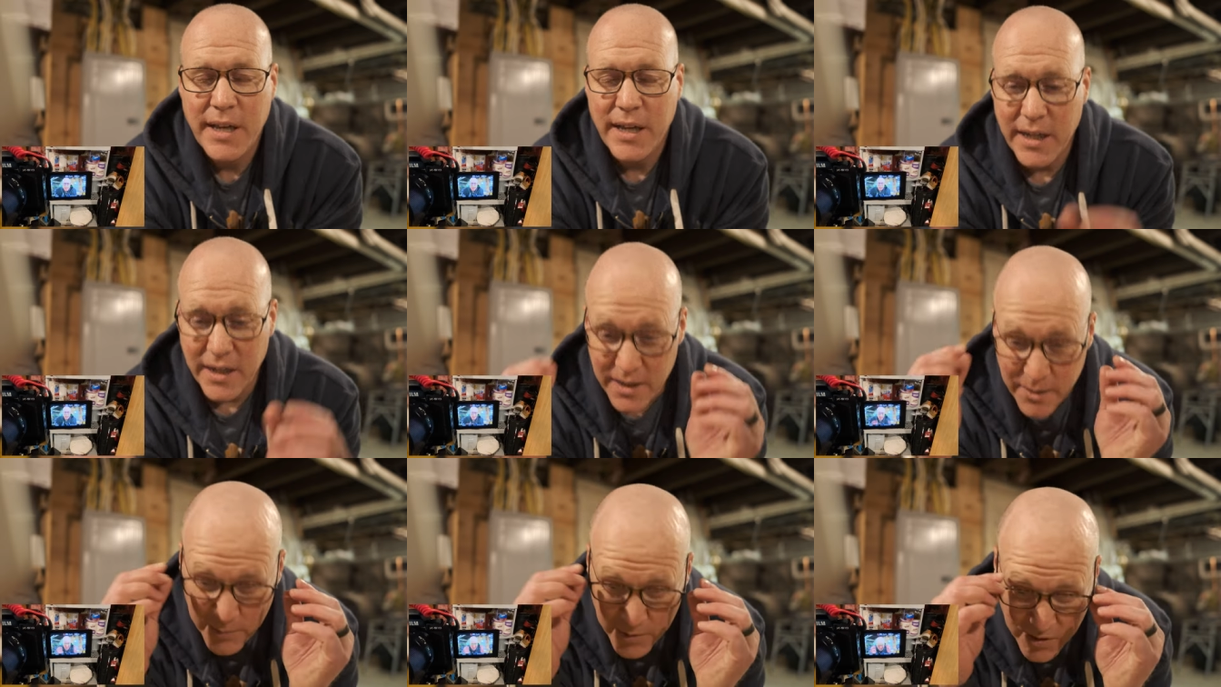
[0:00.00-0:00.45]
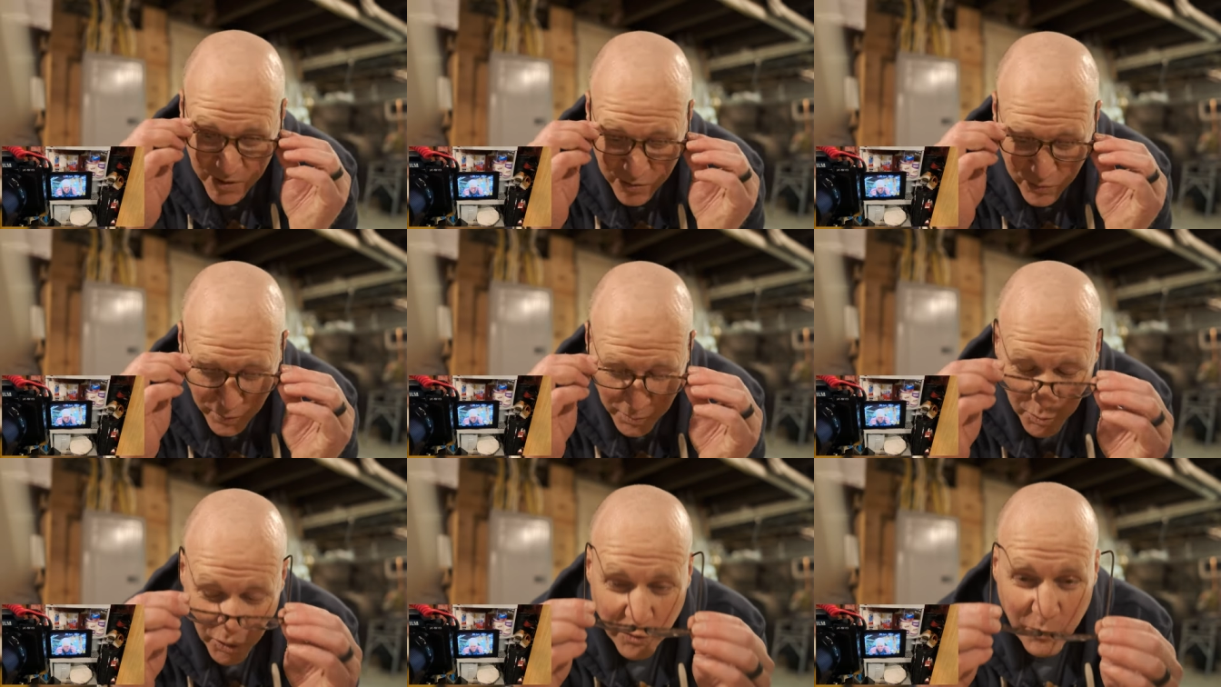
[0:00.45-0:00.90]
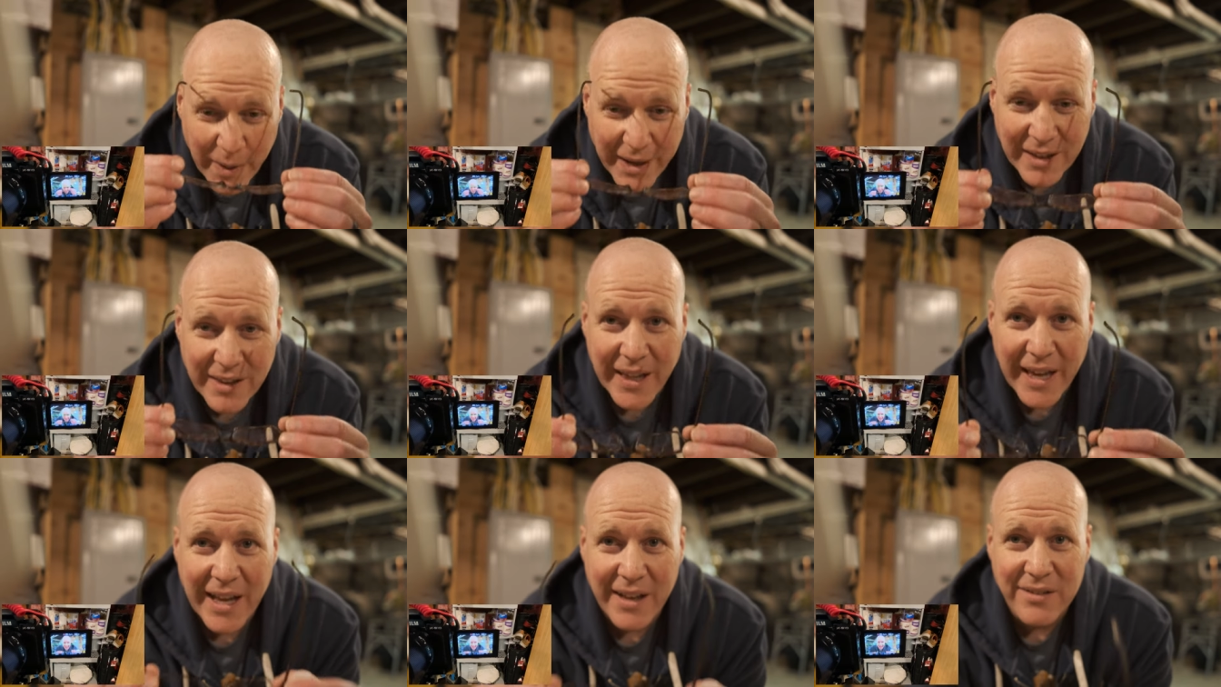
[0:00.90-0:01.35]
let me just remove my
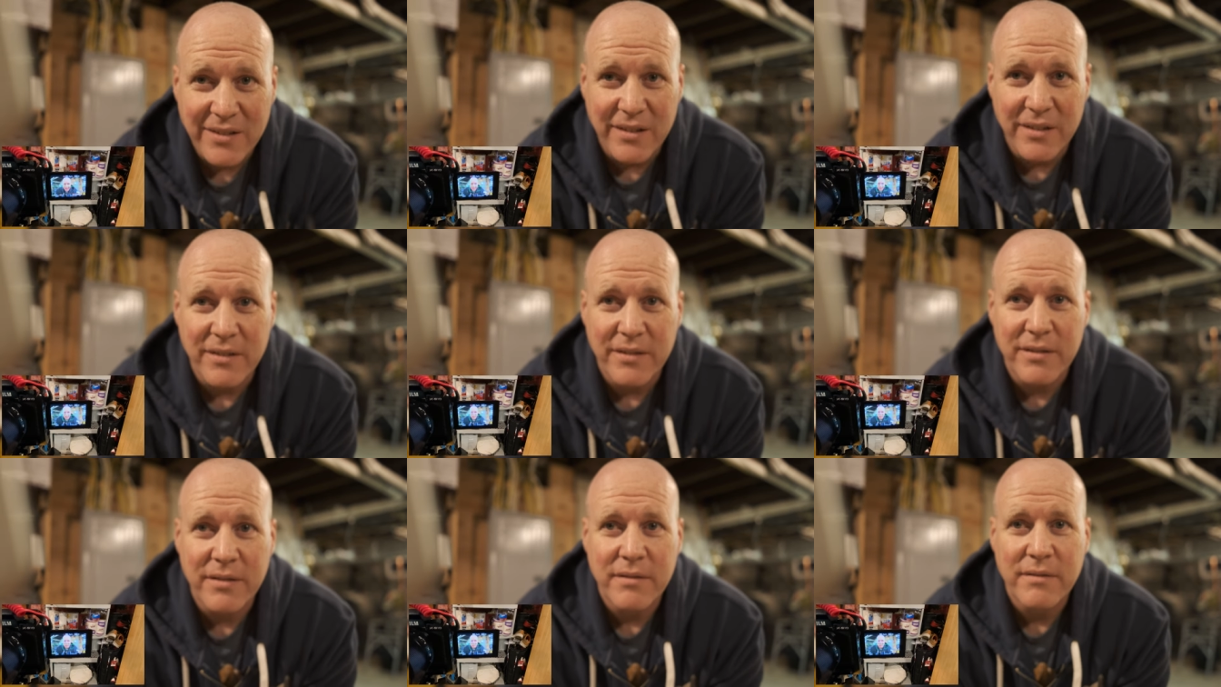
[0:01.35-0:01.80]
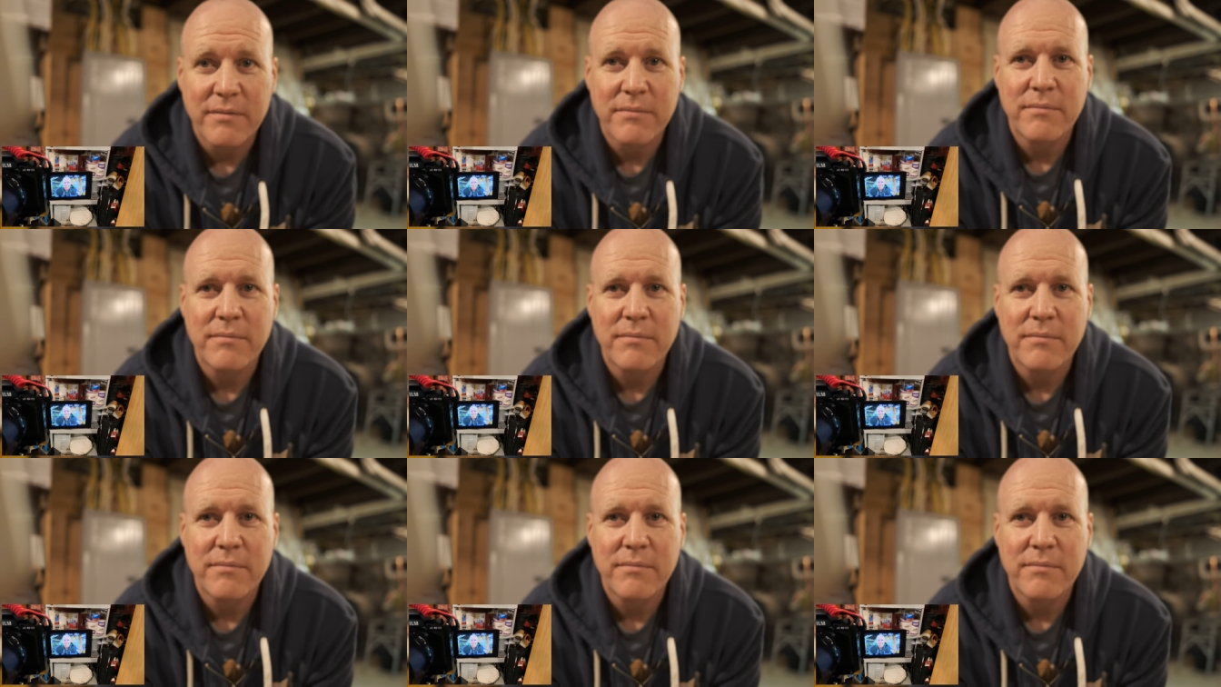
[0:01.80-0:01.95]
glasses.